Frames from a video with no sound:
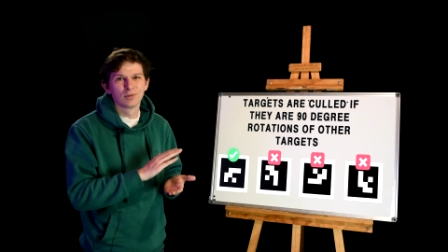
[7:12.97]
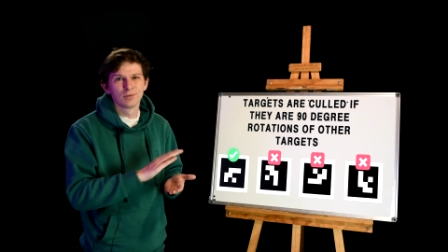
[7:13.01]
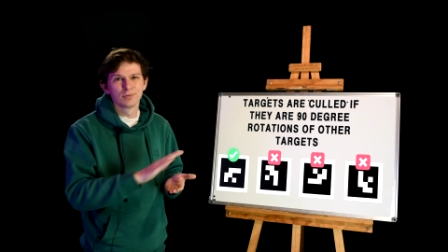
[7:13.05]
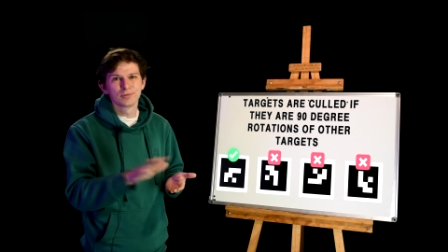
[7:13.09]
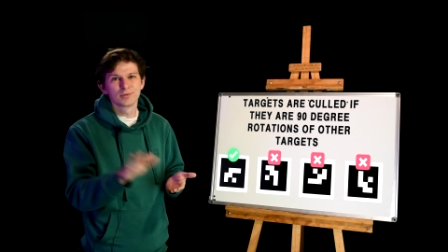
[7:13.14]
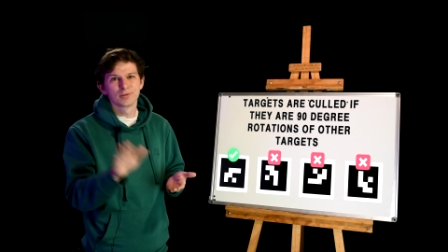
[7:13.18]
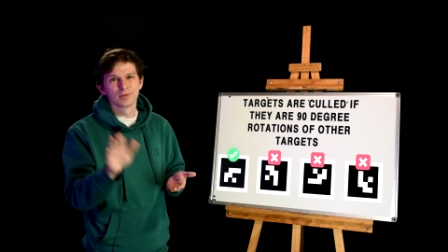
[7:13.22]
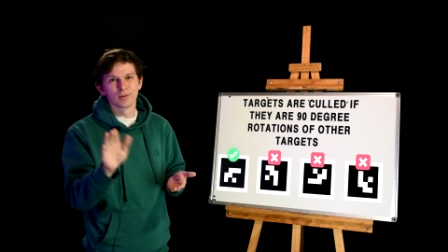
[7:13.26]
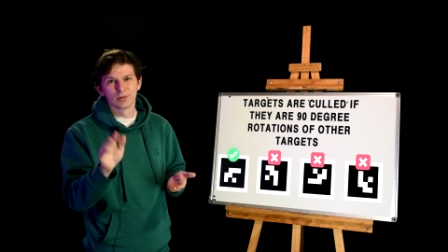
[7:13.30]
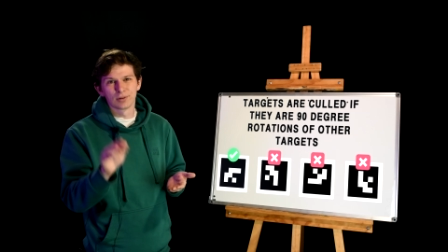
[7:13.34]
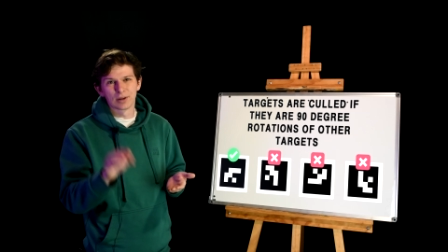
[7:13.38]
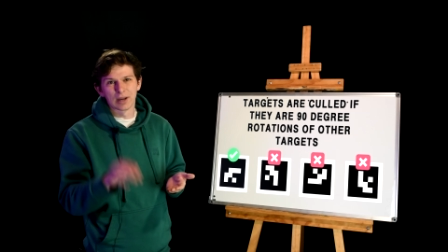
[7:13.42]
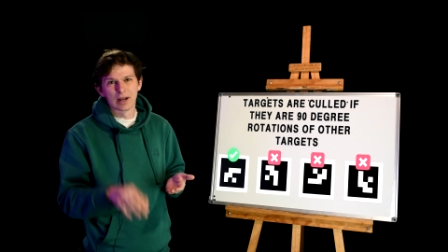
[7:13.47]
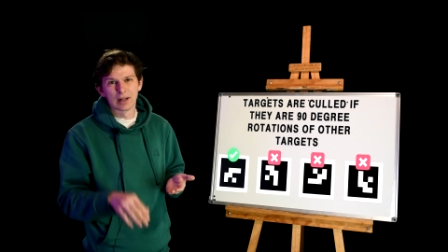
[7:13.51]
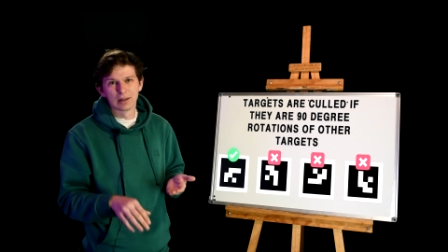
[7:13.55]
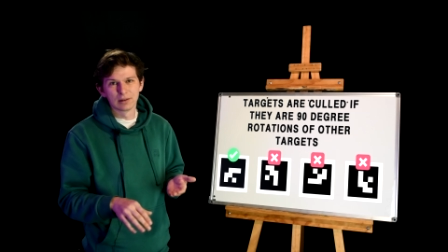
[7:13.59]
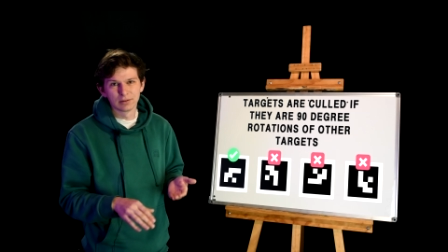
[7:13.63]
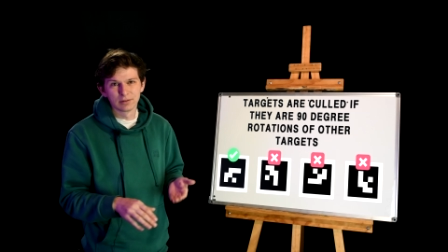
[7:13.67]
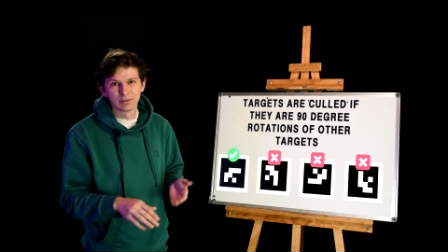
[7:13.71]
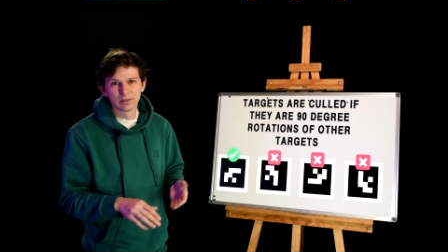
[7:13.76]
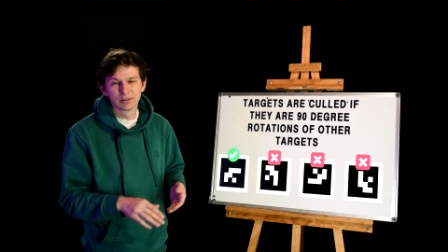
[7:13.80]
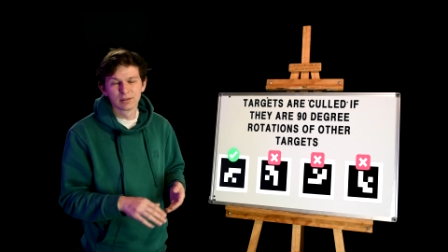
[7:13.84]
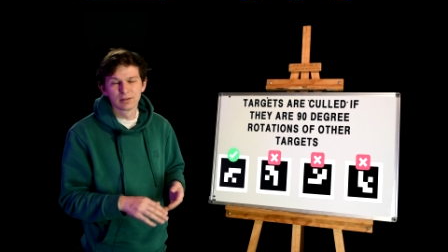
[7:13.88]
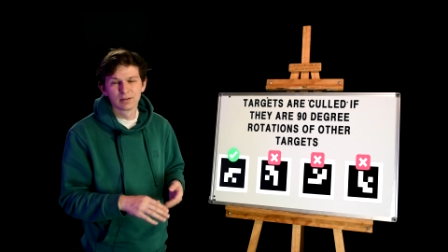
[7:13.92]
also
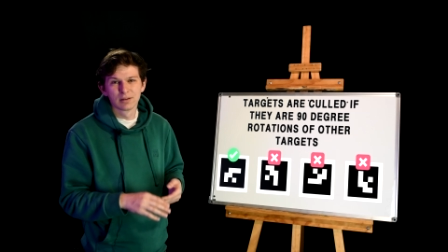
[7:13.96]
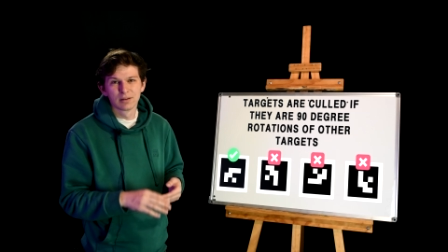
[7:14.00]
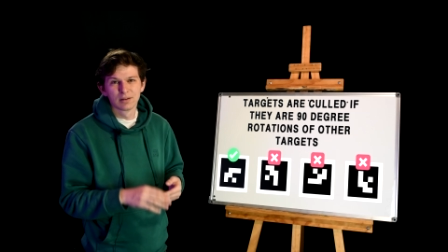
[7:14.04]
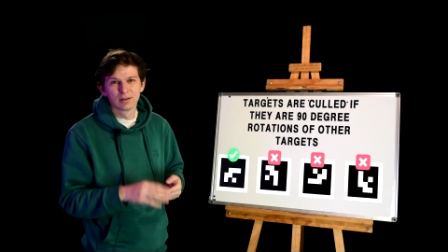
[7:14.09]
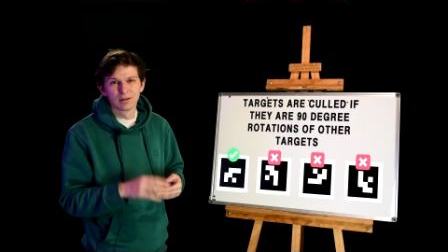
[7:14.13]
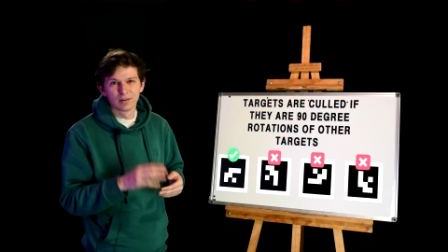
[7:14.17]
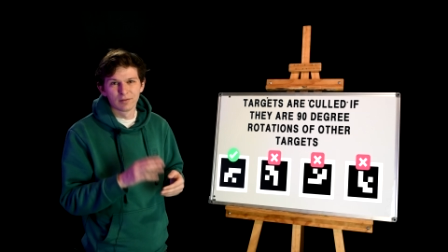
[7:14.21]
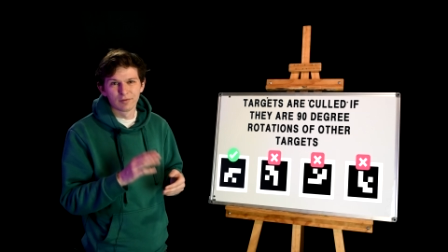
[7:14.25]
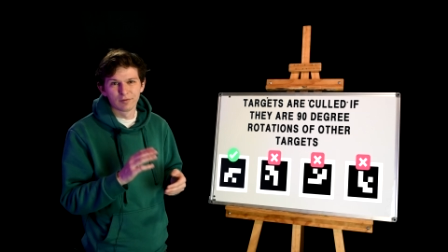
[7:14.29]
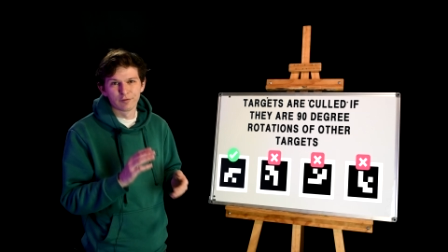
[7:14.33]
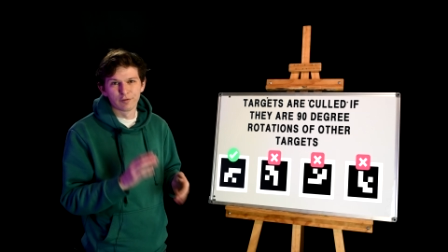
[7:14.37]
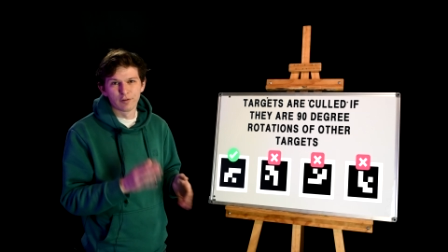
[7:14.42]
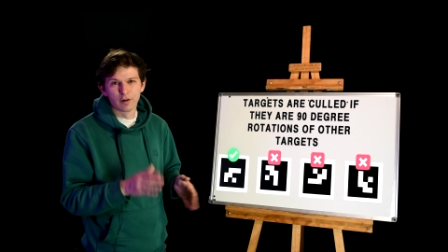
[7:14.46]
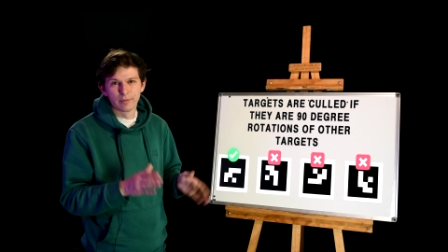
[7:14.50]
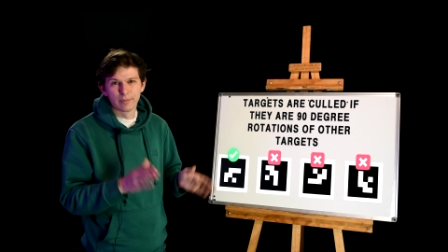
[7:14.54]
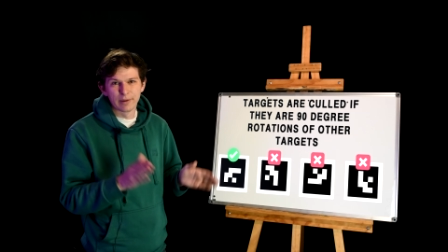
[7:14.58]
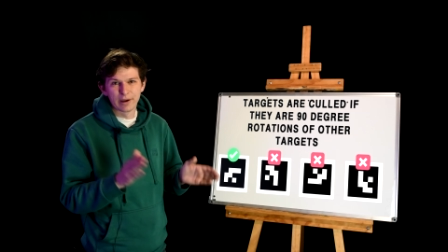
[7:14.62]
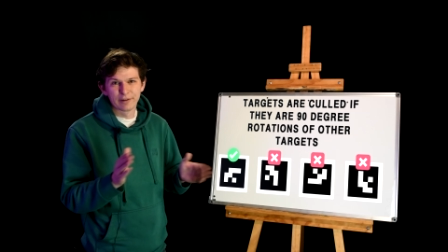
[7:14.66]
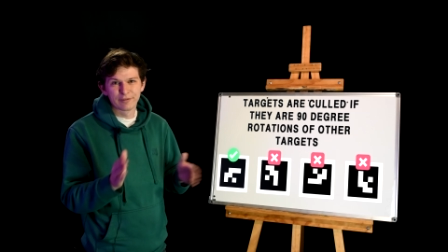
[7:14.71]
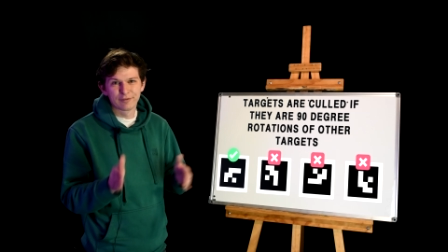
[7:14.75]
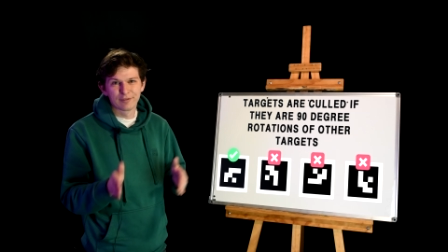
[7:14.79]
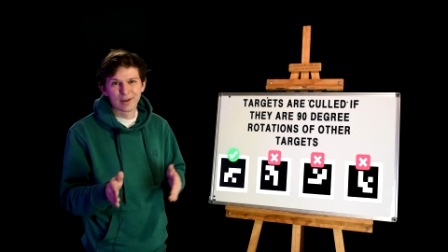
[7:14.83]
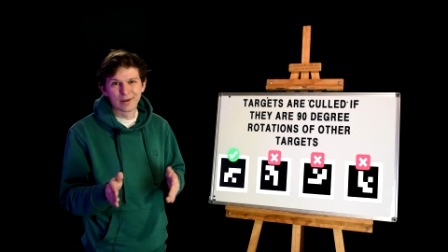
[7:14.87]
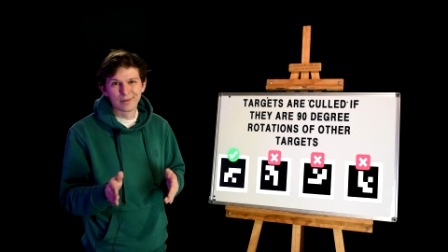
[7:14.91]
culled from
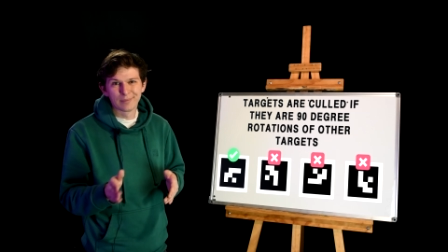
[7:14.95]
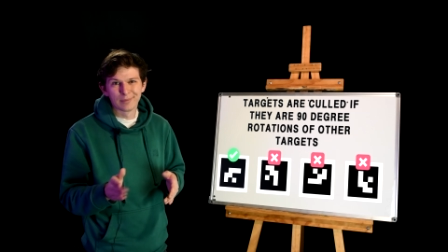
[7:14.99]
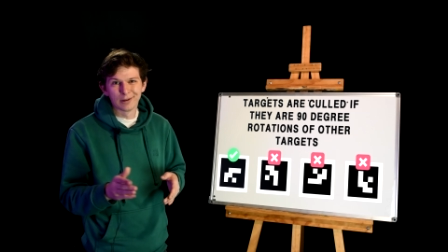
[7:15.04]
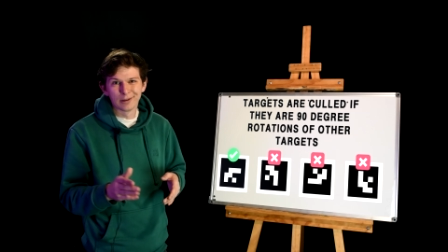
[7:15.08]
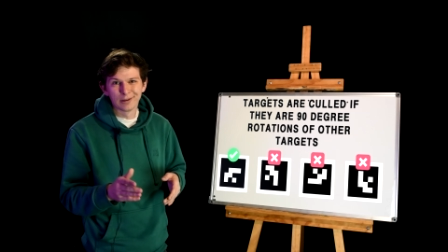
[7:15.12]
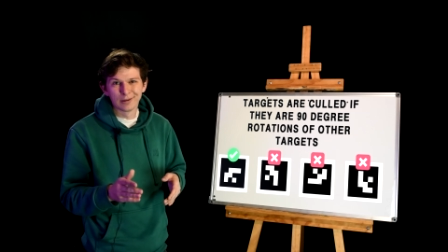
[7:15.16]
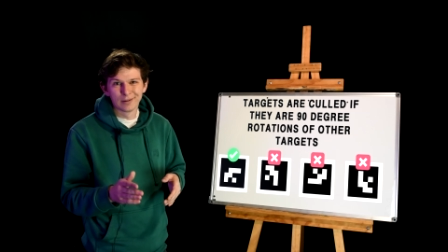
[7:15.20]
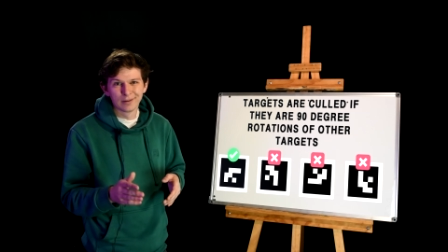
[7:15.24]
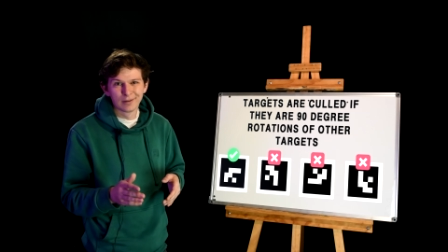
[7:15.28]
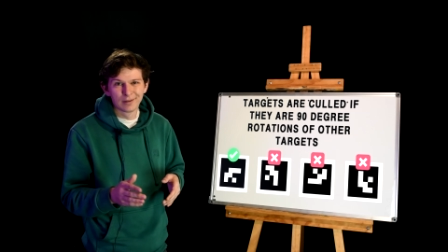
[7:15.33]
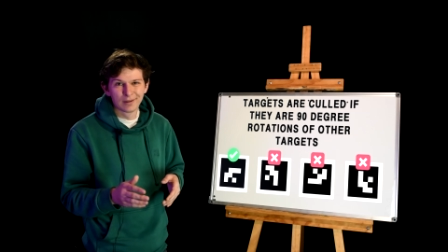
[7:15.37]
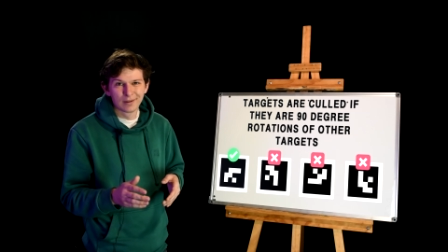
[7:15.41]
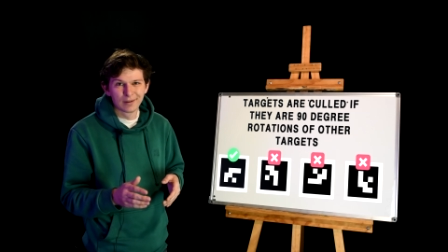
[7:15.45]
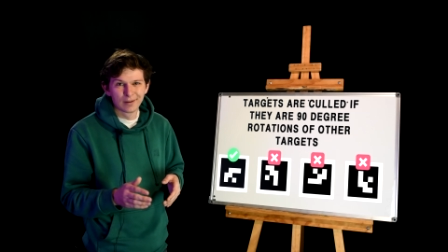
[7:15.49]
our family.